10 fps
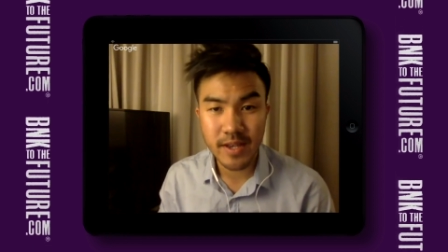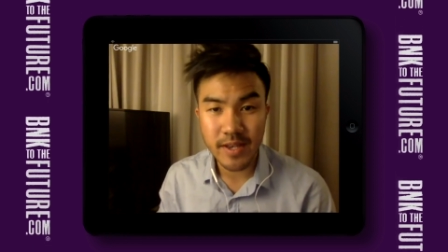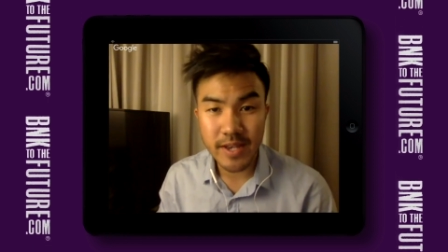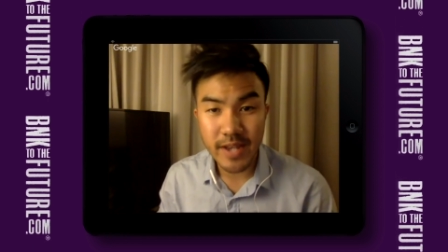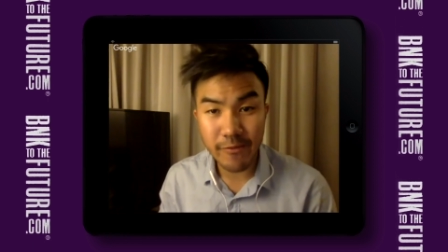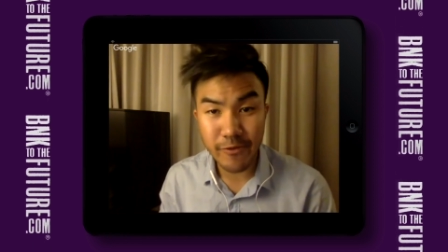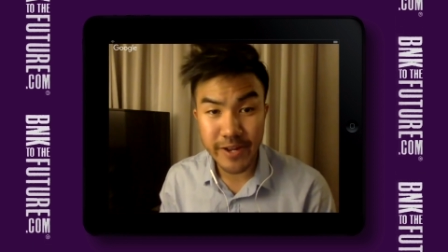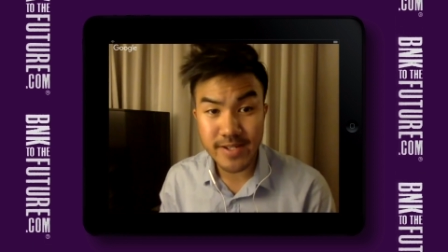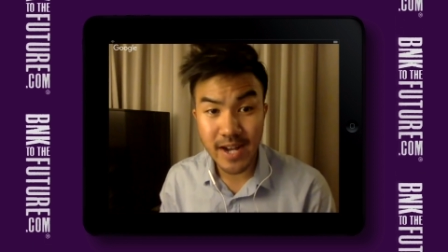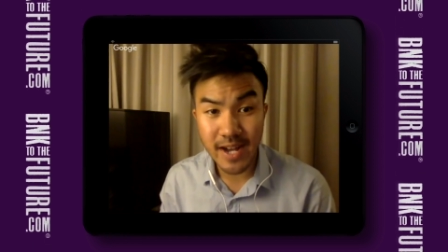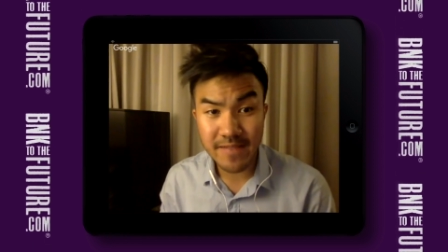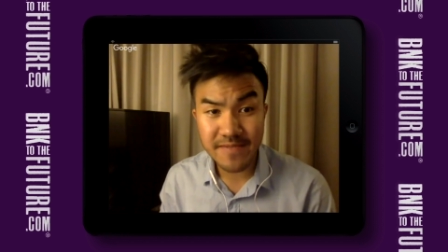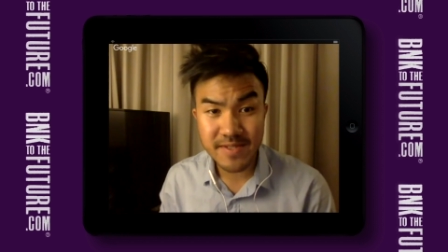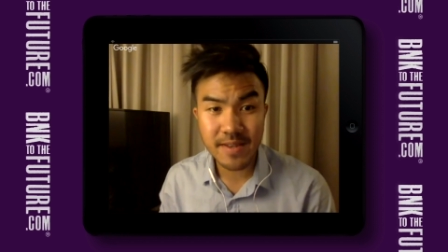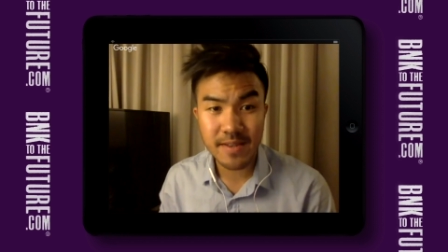In everyday
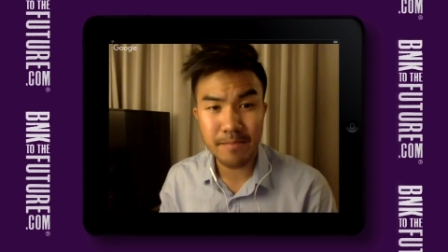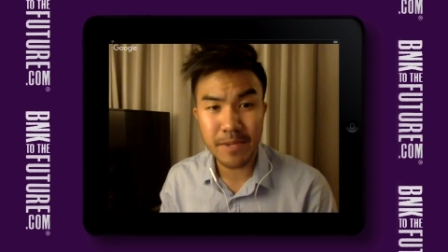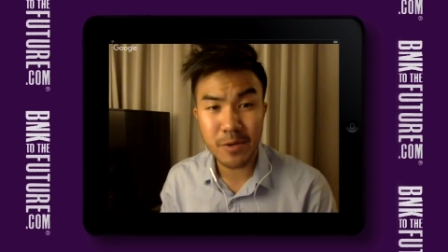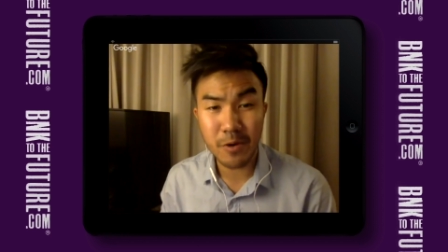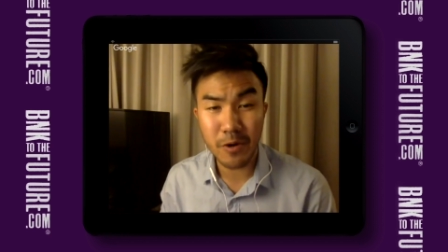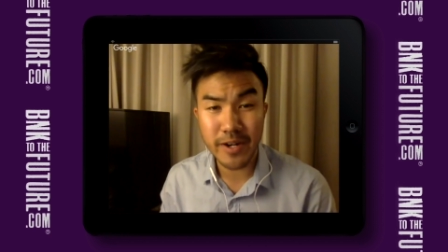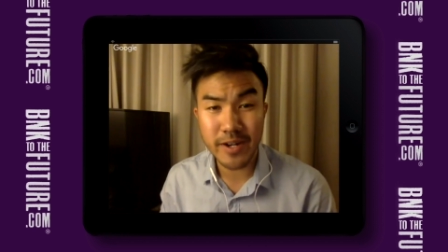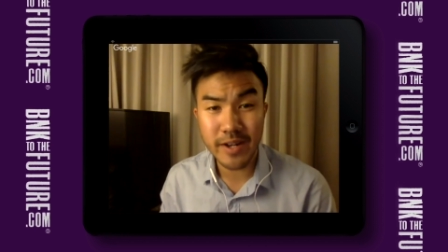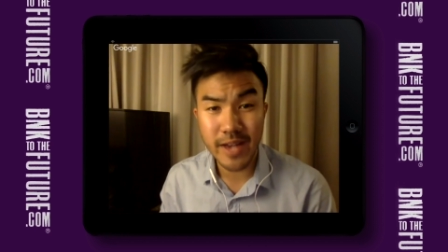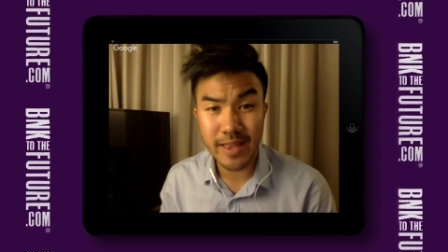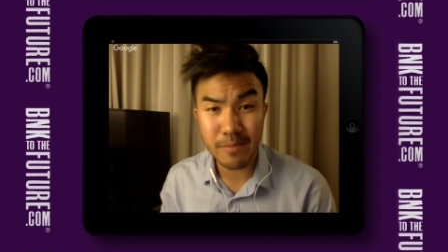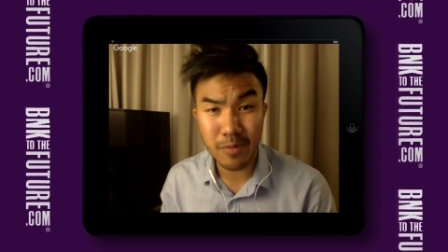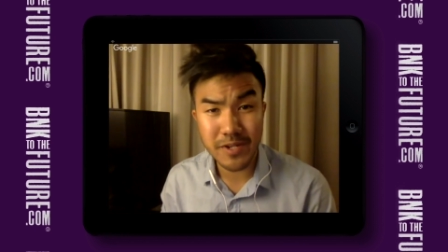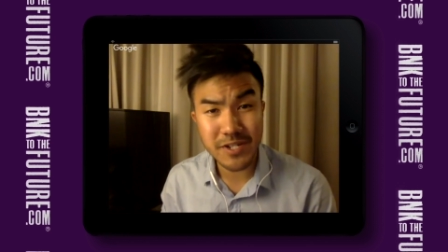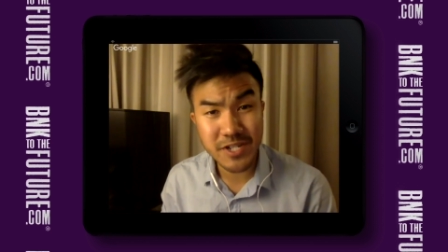lives, Bitcoin at the
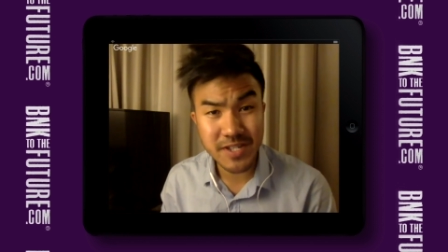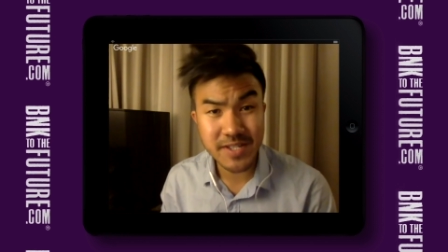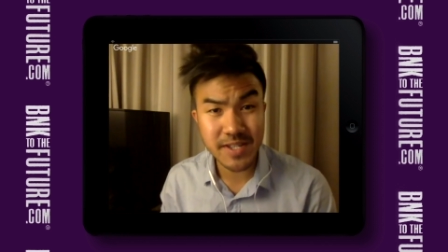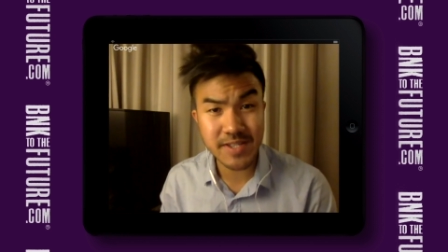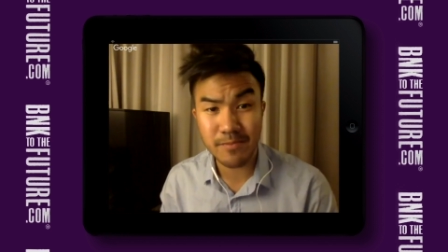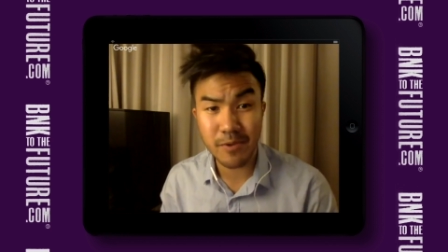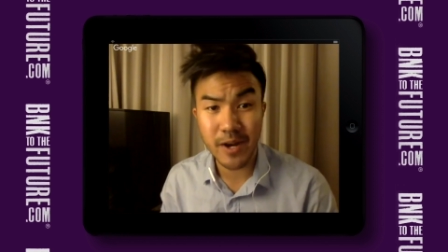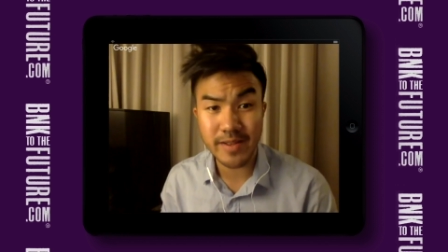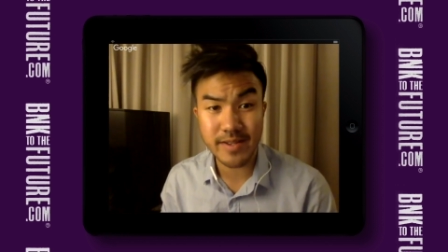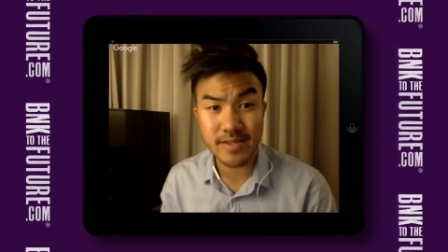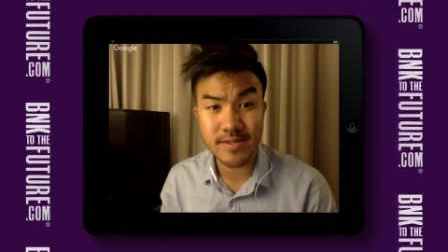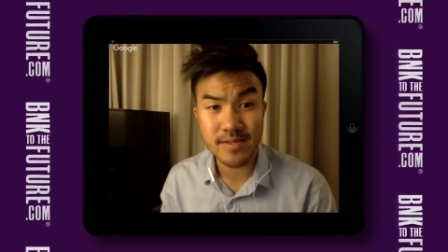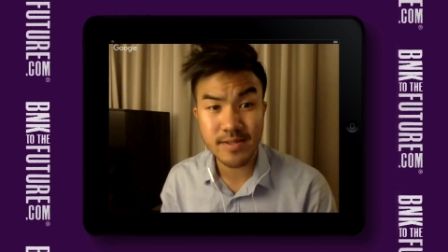moment just isn't practical.